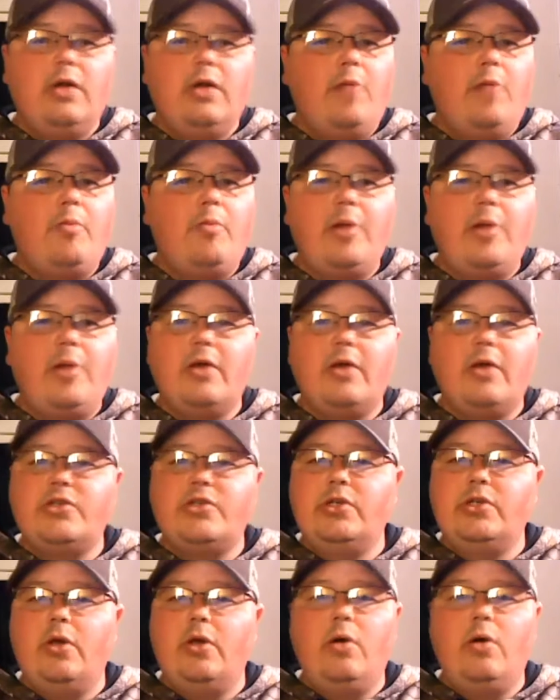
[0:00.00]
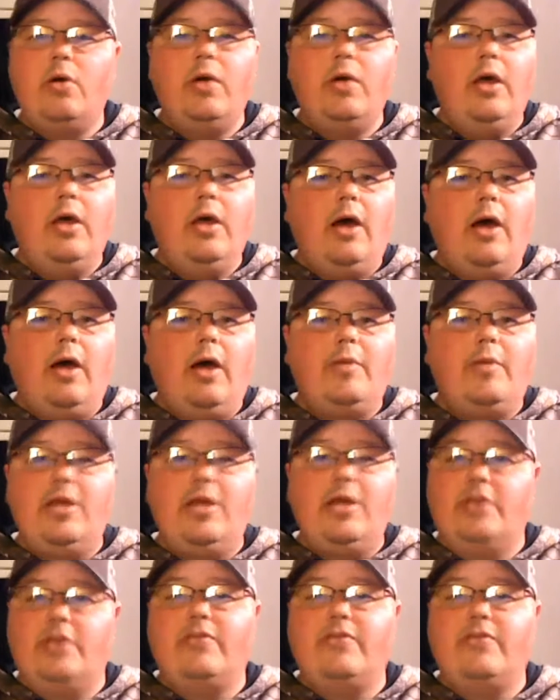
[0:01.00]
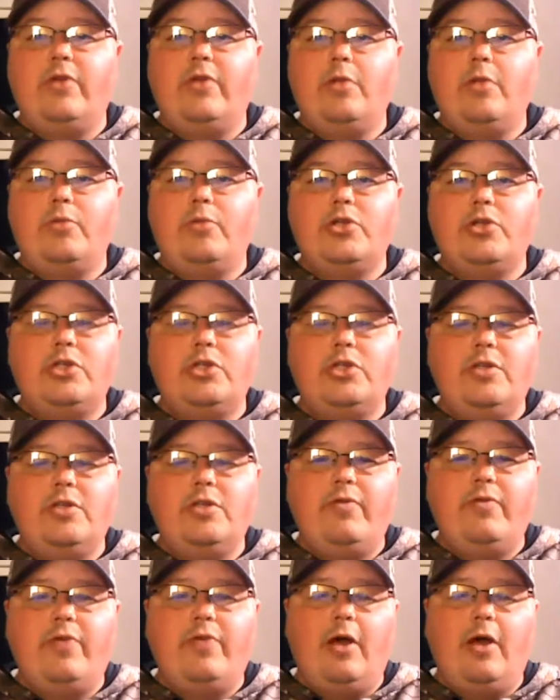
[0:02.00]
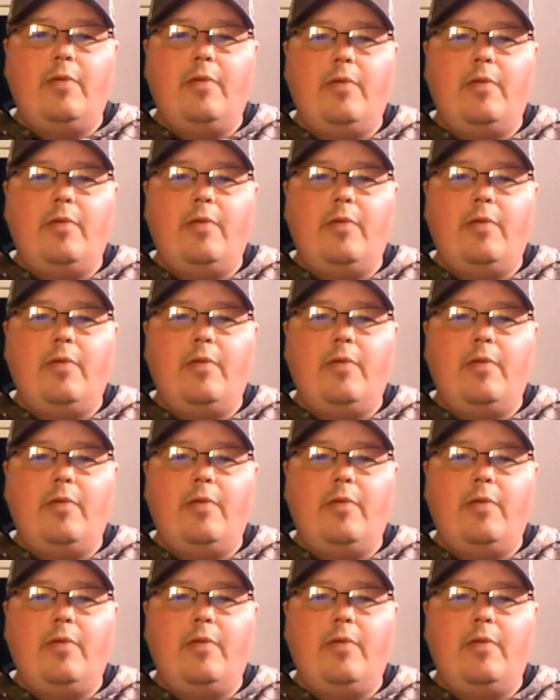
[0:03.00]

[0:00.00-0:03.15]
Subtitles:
a couple bucks, it's a very appreciative.